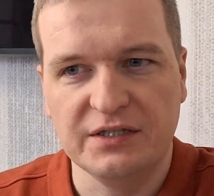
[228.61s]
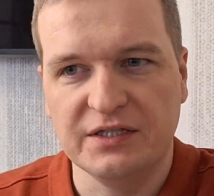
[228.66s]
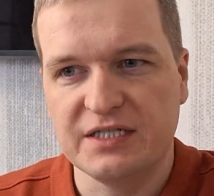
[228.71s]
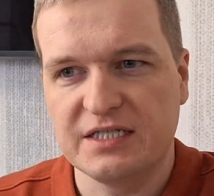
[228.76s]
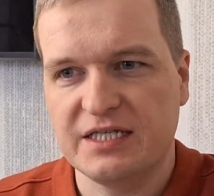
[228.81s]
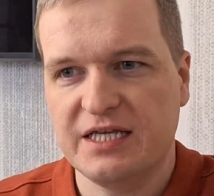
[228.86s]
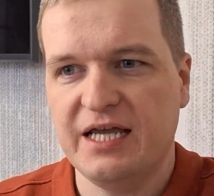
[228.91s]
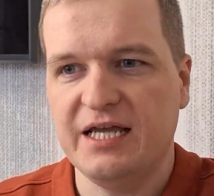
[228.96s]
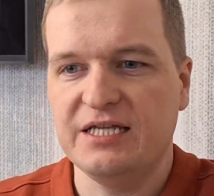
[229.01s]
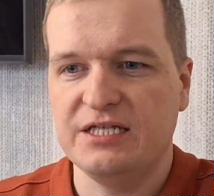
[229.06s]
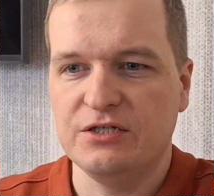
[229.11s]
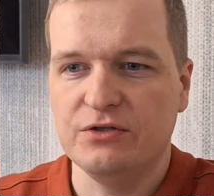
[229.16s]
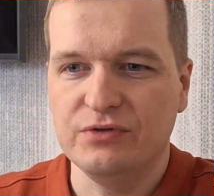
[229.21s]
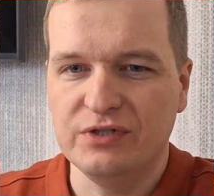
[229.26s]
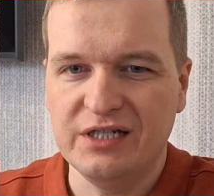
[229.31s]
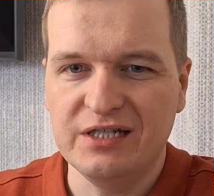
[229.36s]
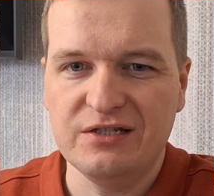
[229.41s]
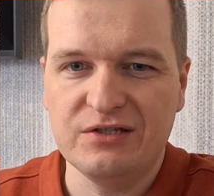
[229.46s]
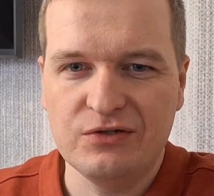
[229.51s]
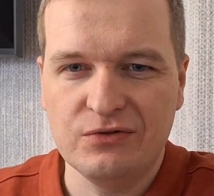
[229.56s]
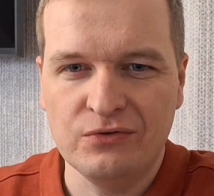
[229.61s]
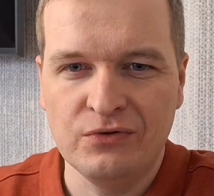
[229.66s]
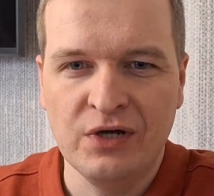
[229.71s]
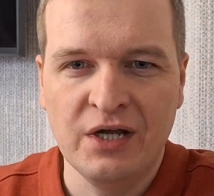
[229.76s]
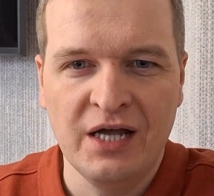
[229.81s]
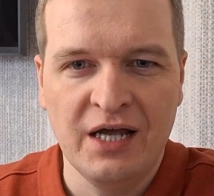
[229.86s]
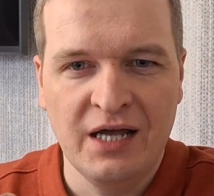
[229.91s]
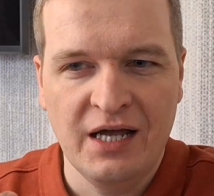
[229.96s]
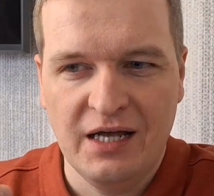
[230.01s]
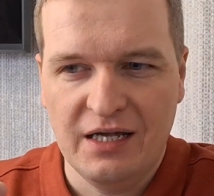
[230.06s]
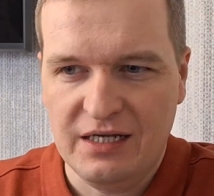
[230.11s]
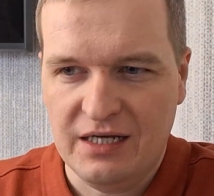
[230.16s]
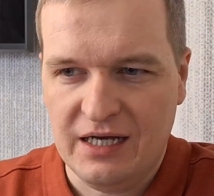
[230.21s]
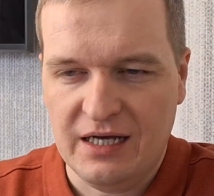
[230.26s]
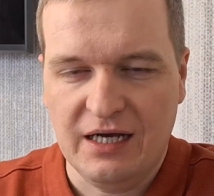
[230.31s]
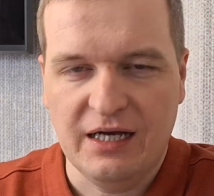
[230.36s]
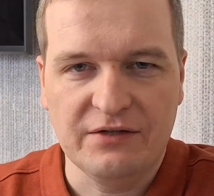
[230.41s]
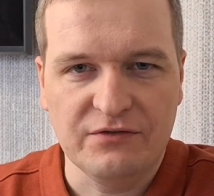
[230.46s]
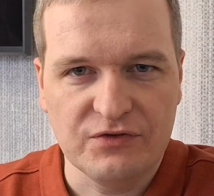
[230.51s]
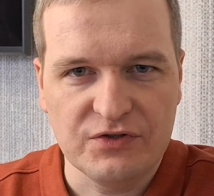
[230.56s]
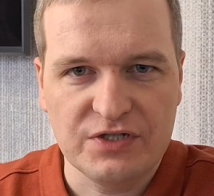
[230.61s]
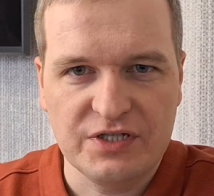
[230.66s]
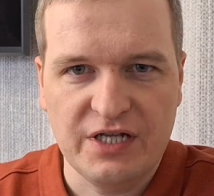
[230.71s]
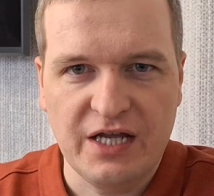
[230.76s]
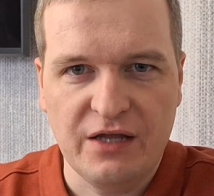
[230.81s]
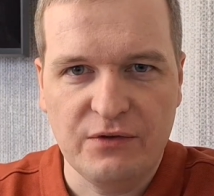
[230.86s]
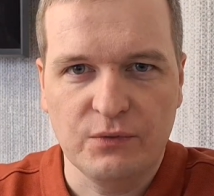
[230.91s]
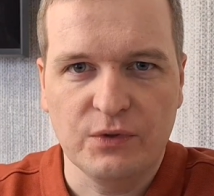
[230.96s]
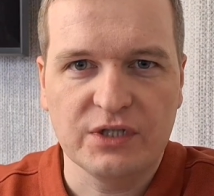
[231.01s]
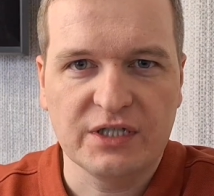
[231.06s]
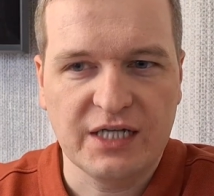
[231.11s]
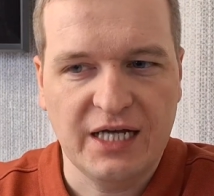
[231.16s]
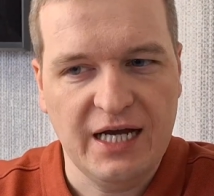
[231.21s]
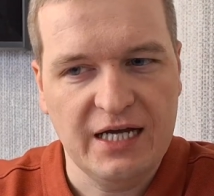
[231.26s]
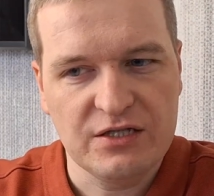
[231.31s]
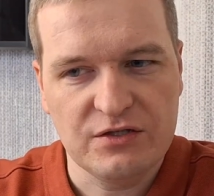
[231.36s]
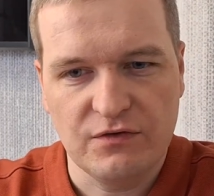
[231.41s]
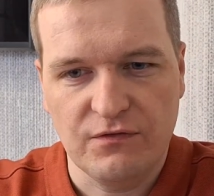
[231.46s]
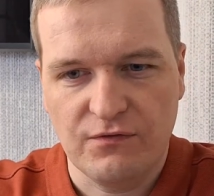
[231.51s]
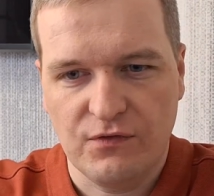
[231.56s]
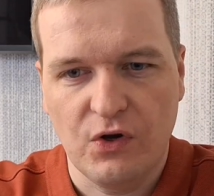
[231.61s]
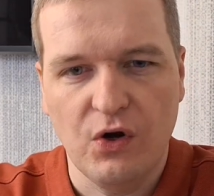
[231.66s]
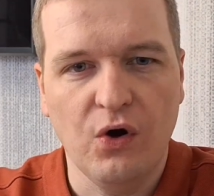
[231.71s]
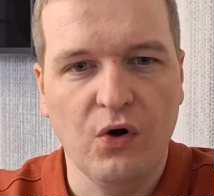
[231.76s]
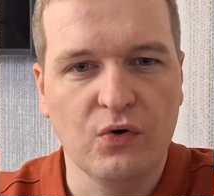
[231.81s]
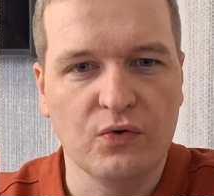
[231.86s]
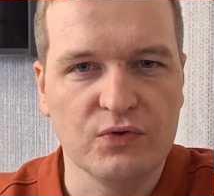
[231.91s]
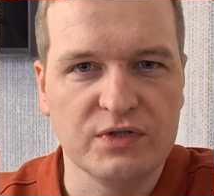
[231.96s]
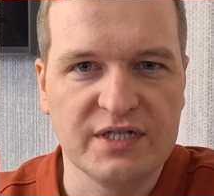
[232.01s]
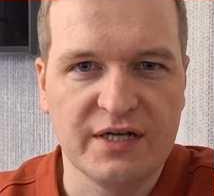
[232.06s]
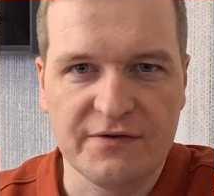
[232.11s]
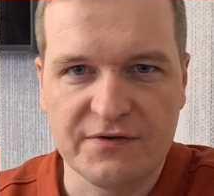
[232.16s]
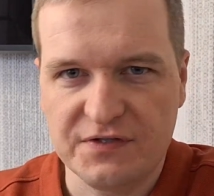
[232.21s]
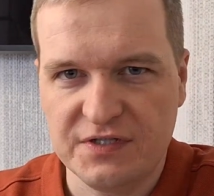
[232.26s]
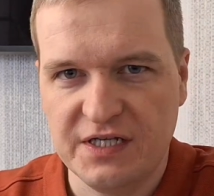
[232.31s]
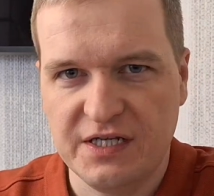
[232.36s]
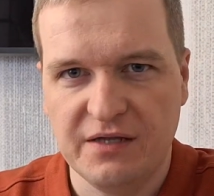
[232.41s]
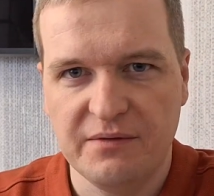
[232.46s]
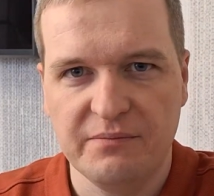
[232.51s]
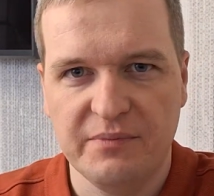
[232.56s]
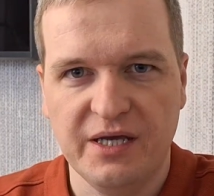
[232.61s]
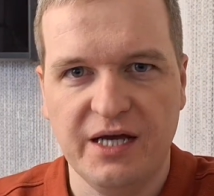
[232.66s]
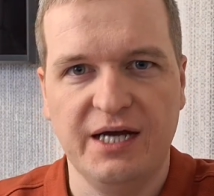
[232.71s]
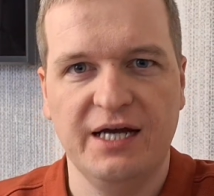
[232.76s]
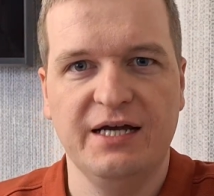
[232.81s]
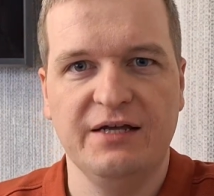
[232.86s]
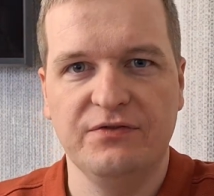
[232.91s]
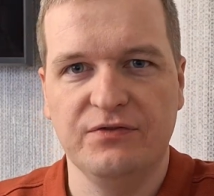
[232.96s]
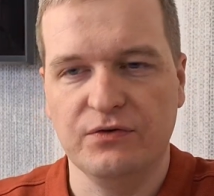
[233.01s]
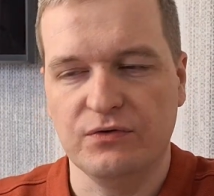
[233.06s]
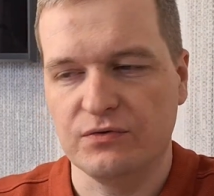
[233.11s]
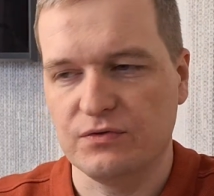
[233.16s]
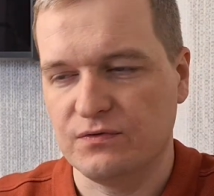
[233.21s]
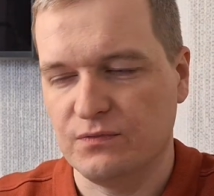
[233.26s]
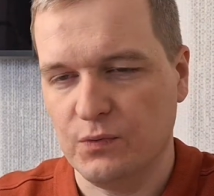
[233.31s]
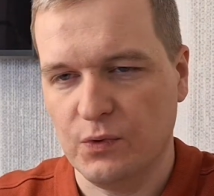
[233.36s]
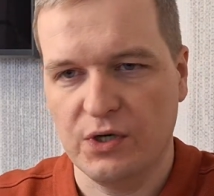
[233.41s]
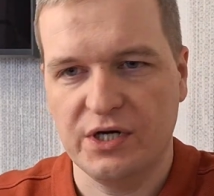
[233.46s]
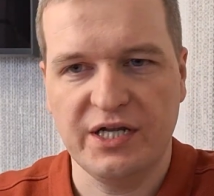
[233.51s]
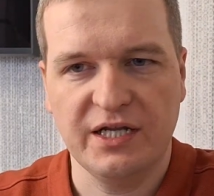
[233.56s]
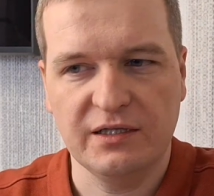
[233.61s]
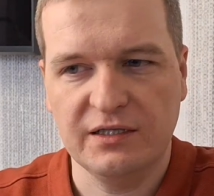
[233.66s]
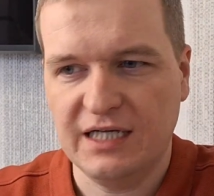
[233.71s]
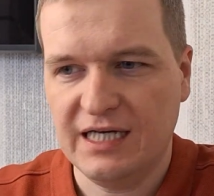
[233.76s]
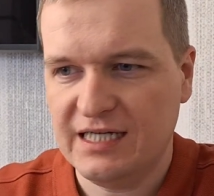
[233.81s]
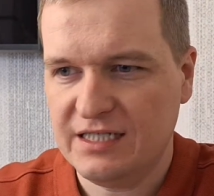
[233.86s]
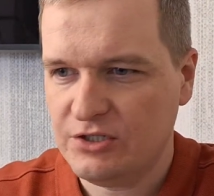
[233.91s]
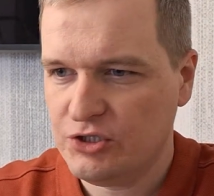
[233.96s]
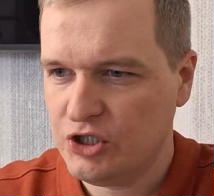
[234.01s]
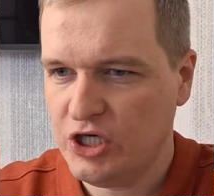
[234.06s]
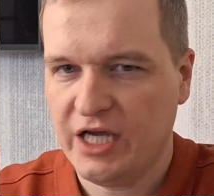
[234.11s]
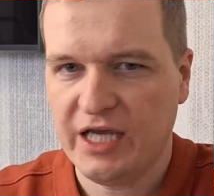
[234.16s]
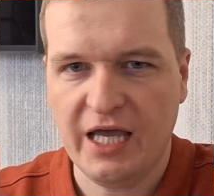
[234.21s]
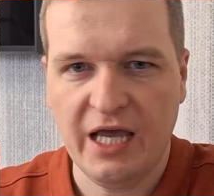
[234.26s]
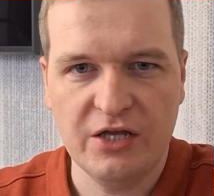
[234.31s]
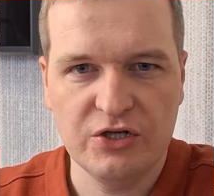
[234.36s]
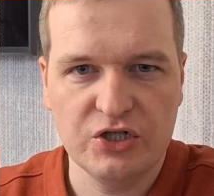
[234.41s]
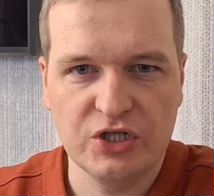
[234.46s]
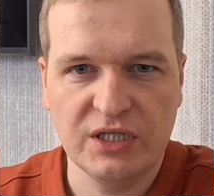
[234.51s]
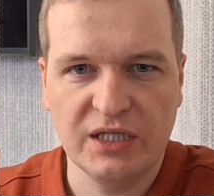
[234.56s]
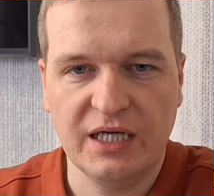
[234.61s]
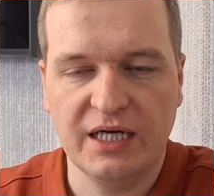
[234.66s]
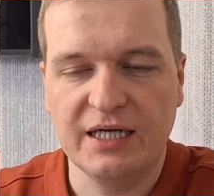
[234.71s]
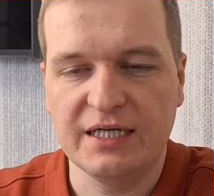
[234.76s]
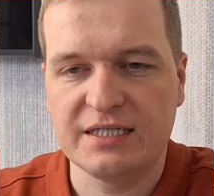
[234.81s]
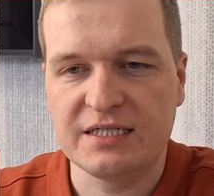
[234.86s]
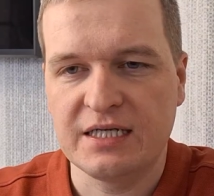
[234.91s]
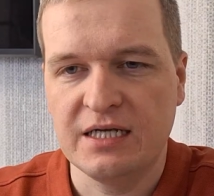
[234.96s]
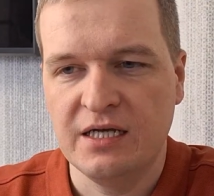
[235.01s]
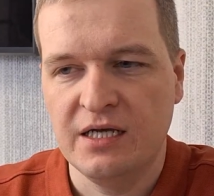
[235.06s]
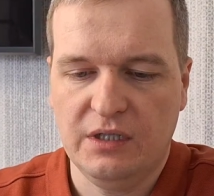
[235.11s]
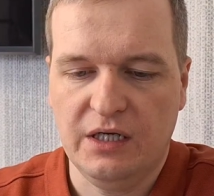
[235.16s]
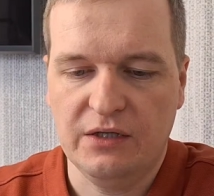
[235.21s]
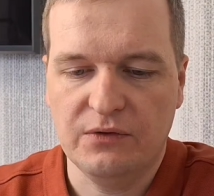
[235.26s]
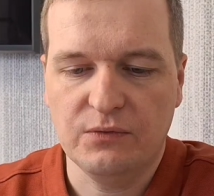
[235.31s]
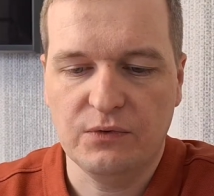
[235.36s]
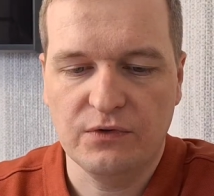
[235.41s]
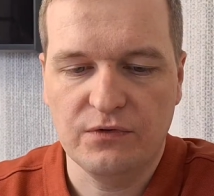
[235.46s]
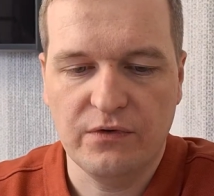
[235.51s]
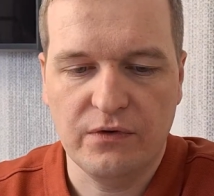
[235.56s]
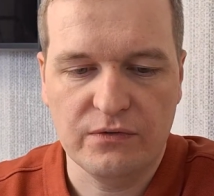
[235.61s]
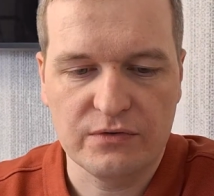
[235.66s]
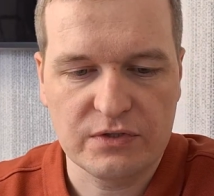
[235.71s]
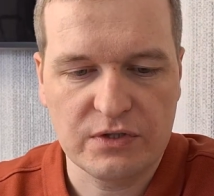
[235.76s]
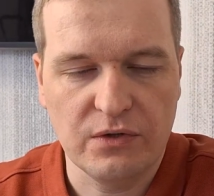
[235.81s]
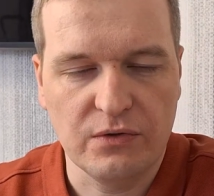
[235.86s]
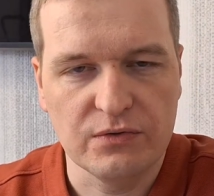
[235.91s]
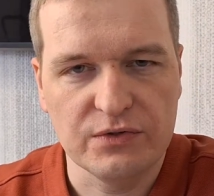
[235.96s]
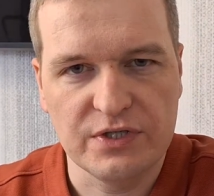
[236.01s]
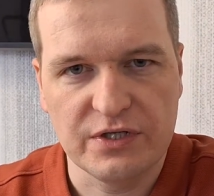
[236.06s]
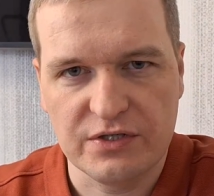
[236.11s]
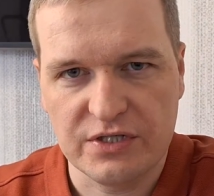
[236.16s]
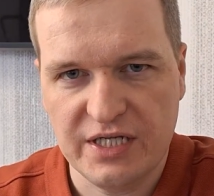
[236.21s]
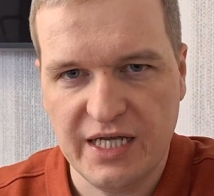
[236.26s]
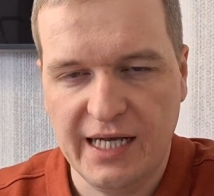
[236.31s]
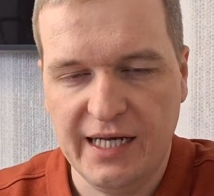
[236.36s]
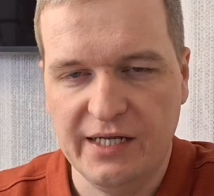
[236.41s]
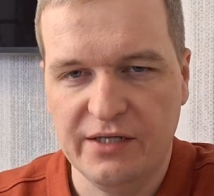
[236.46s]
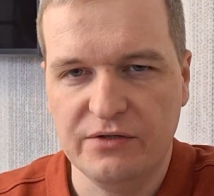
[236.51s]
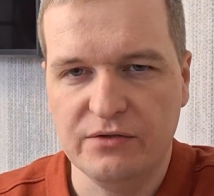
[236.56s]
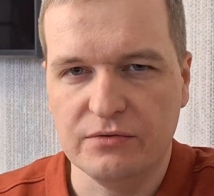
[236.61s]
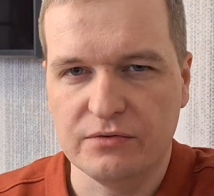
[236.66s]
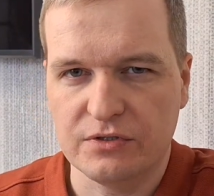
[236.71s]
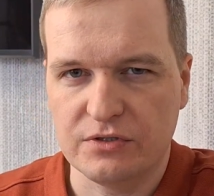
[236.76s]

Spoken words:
In this case, you need to understand what kinds of codes are sitting behind those warning lights, check engine lights, and what those codes are telling you.